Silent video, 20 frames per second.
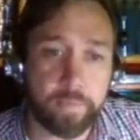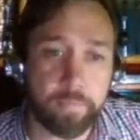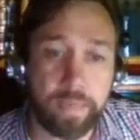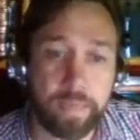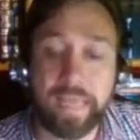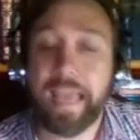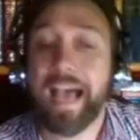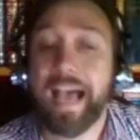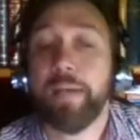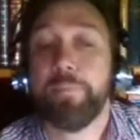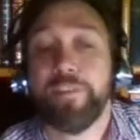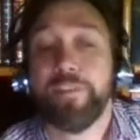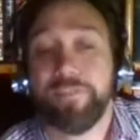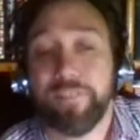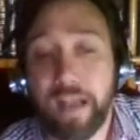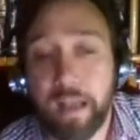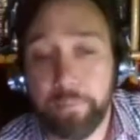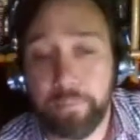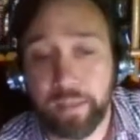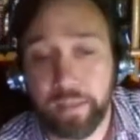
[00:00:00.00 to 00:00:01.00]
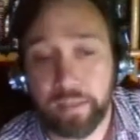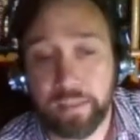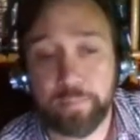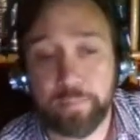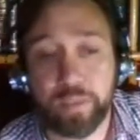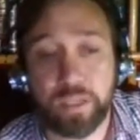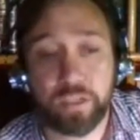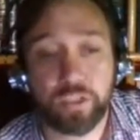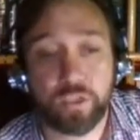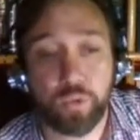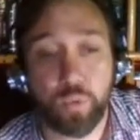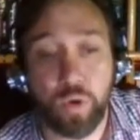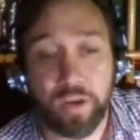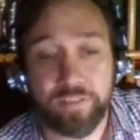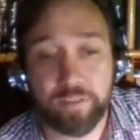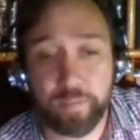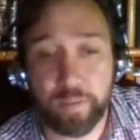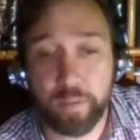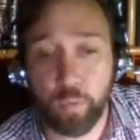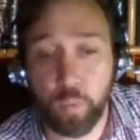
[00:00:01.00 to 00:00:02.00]
play happy families because the
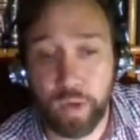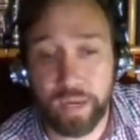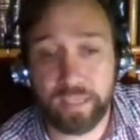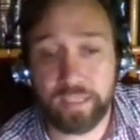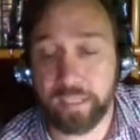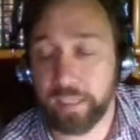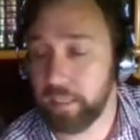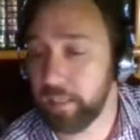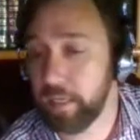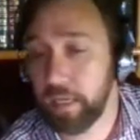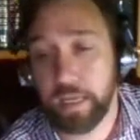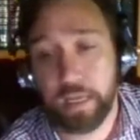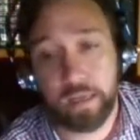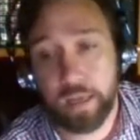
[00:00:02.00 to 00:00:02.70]
wife's been waiting